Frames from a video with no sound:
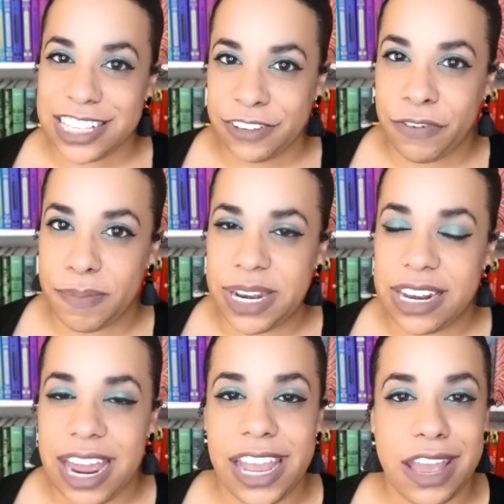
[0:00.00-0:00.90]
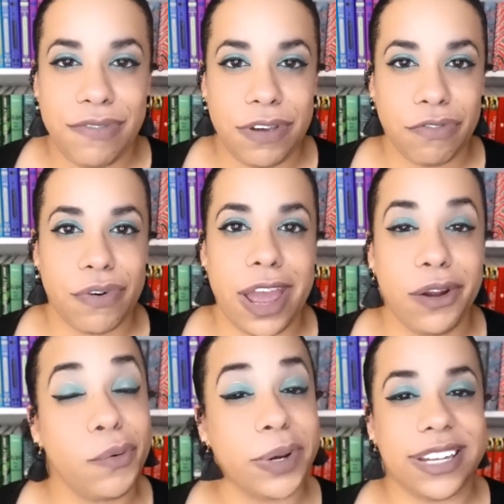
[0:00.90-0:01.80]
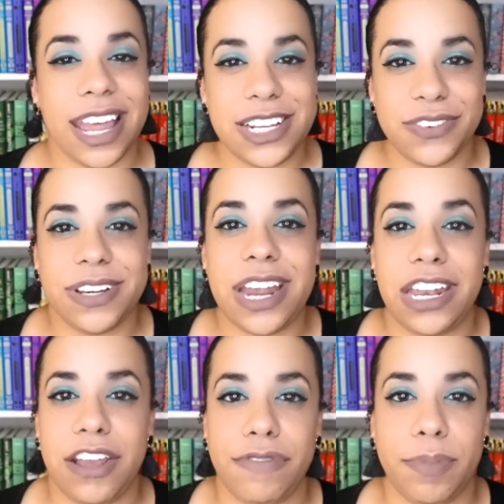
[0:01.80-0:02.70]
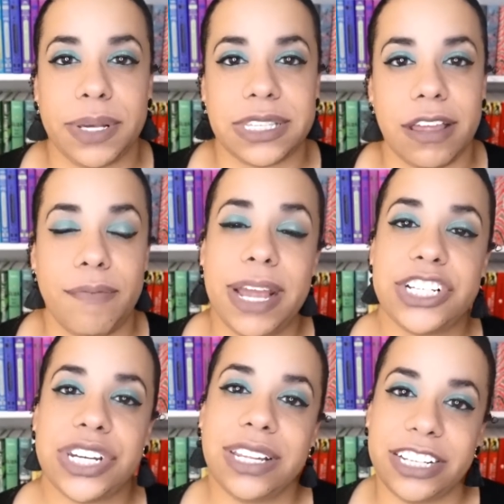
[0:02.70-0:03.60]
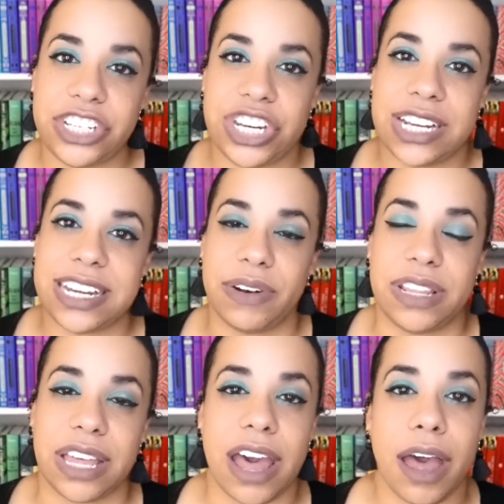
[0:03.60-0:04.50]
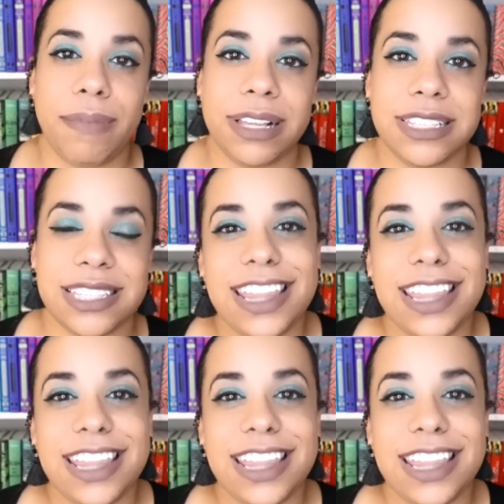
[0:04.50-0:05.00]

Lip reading: That's it for me today. If you've read or would like to read any of the books I have mentioned, let's chat down in the comments.